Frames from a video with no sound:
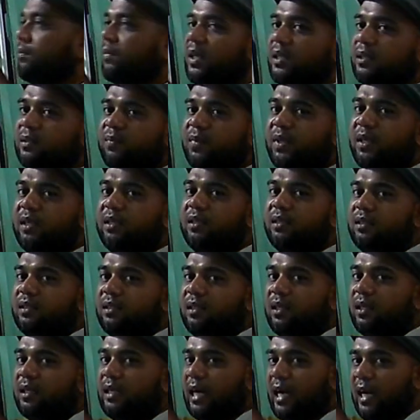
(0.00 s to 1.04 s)
must be
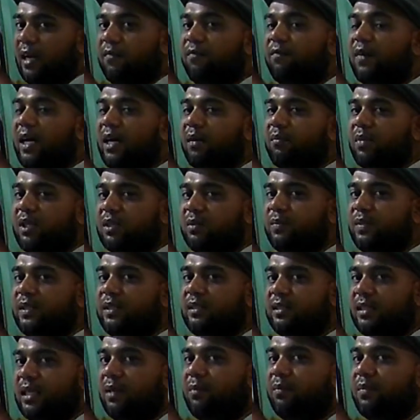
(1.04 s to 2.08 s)
the alpha must be
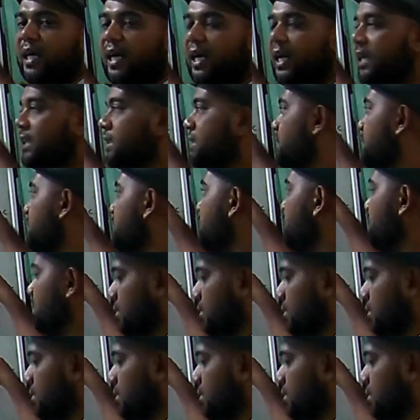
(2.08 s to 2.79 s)
same direction.